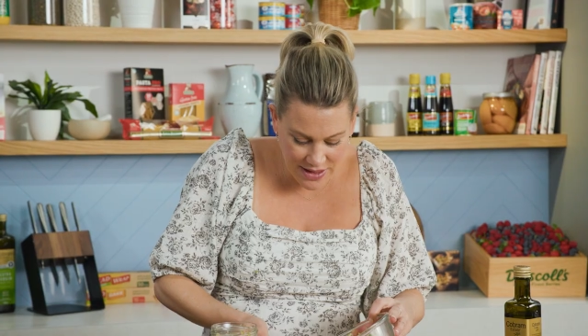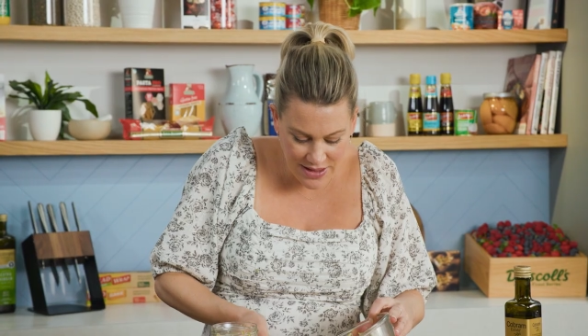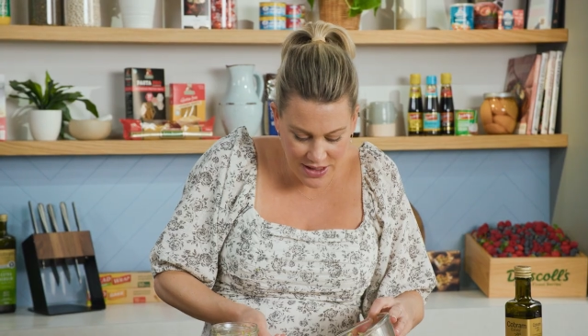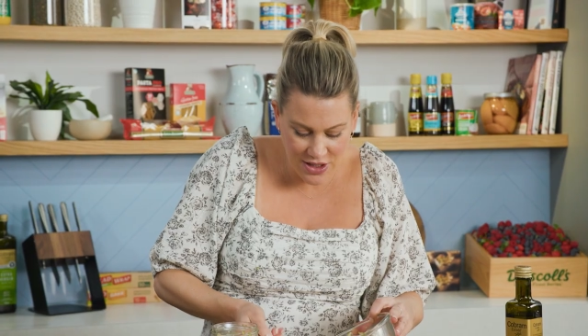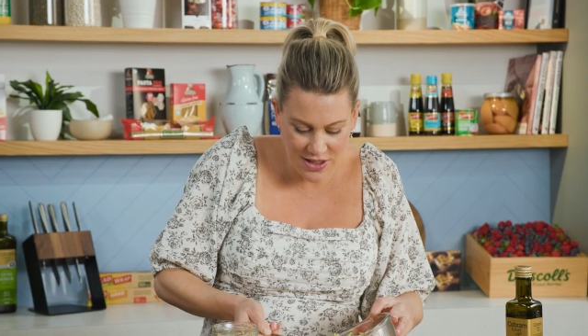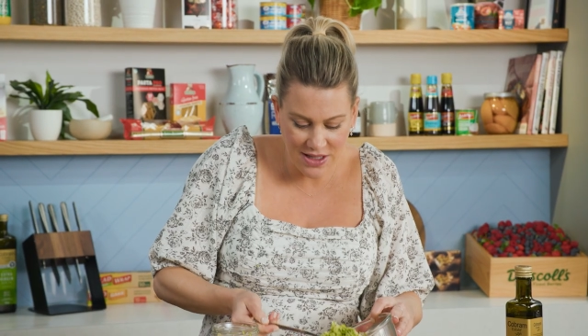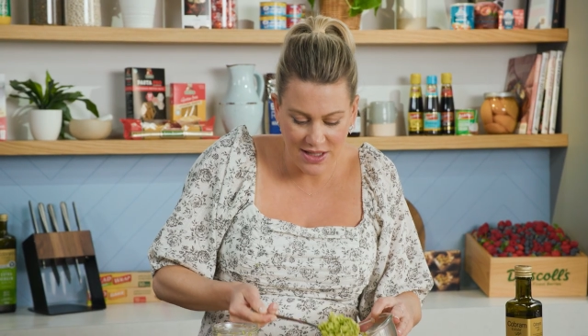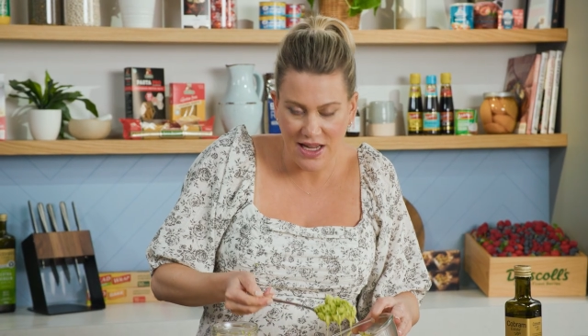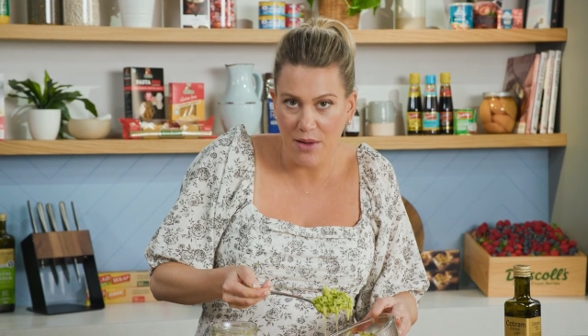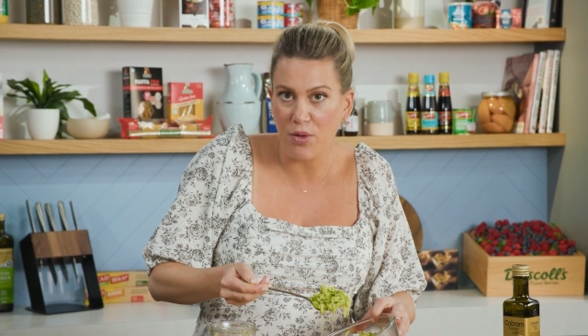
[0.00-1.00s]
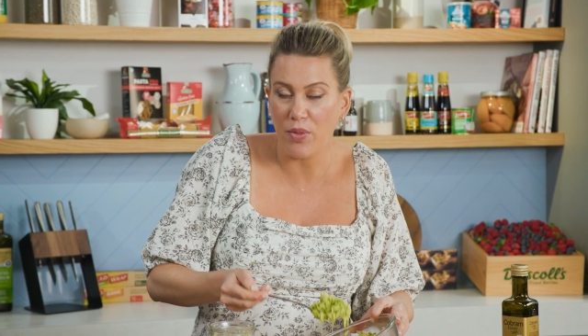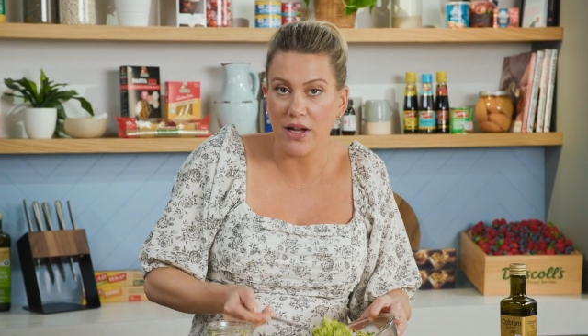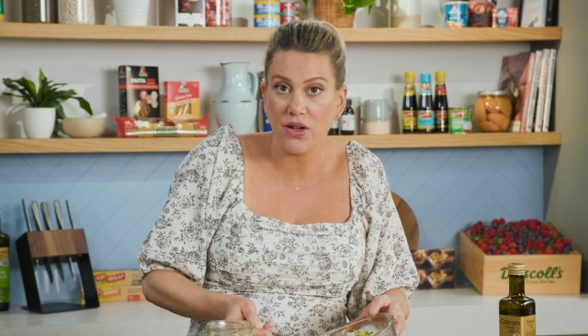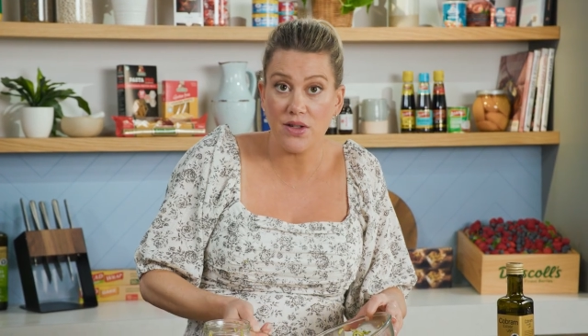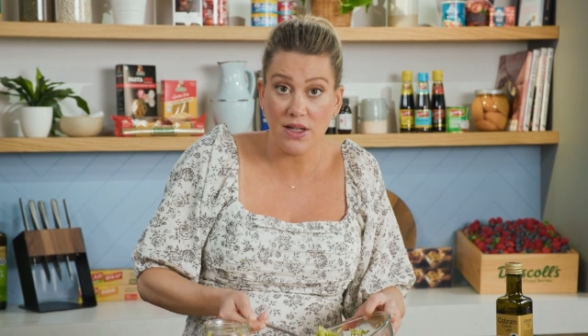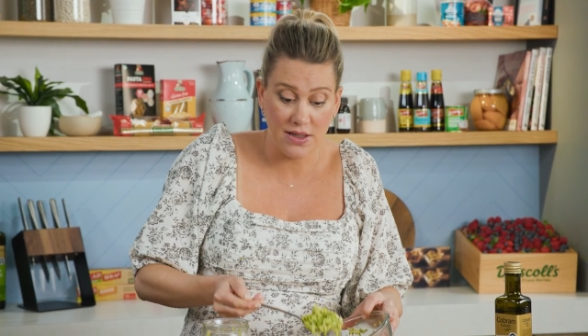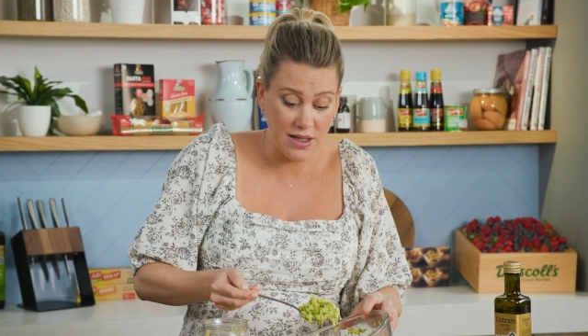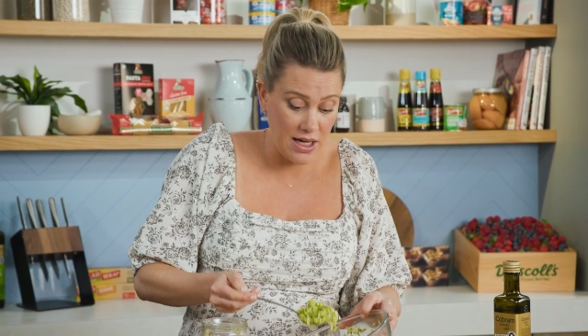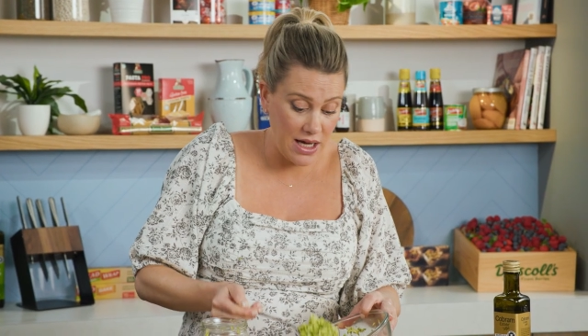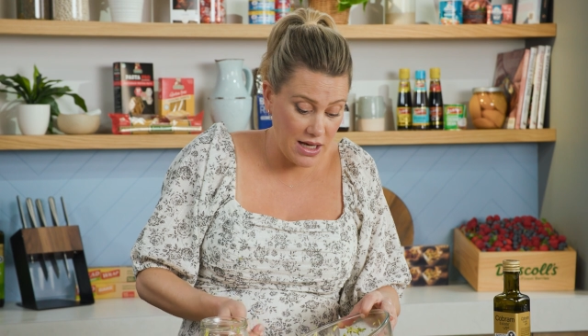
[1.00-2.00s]
this is just an example by using
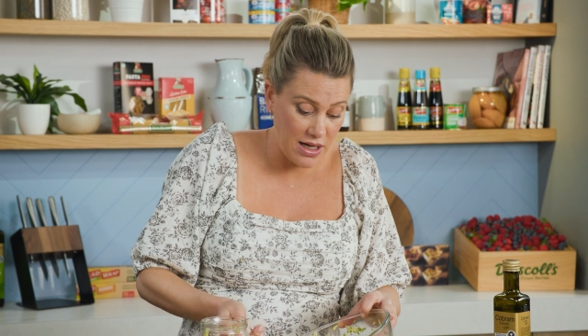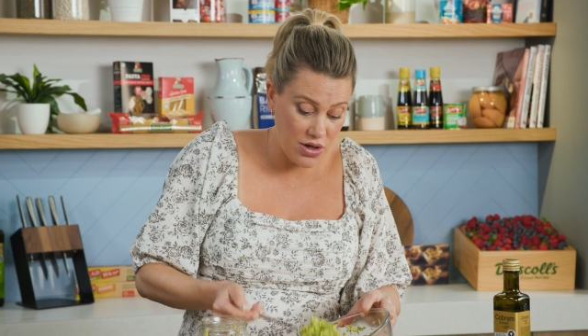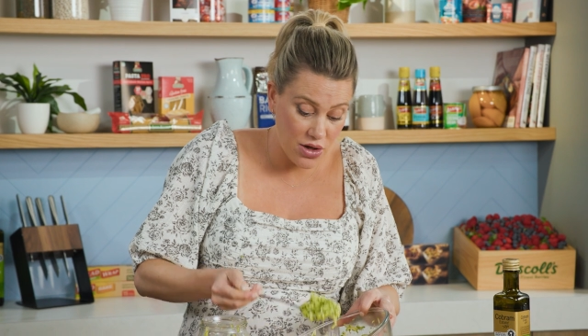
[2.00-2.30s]
zucchini.